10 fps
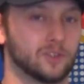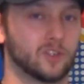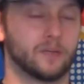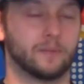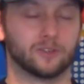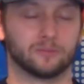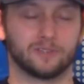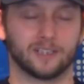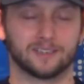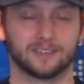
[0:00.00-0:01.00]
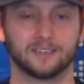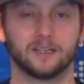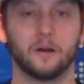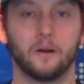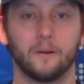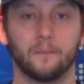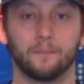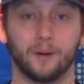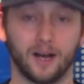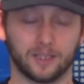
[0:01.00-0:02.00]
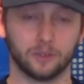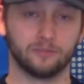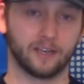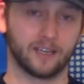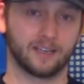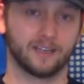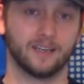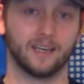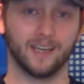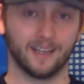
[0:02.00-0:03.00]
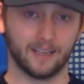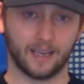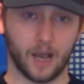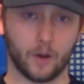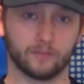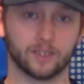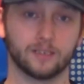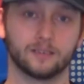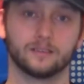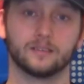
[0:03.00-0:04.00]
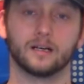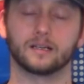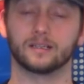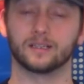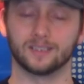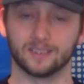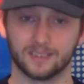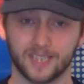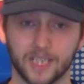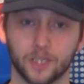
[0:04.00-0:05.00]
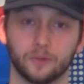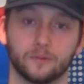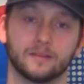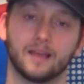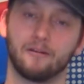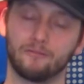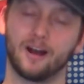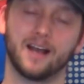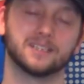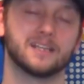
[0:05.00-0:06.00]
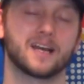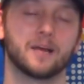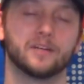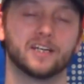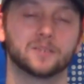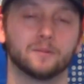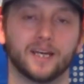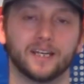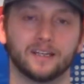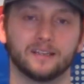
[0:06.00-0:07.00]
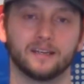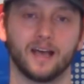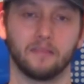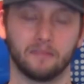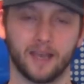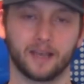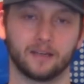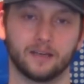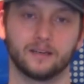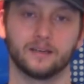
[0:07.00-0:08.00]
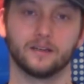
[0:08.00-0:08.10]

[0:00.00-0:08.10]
Sorry, Belgian fans. But I do think Italy, however, are going to continue that rise like I've been explaining, and they're going to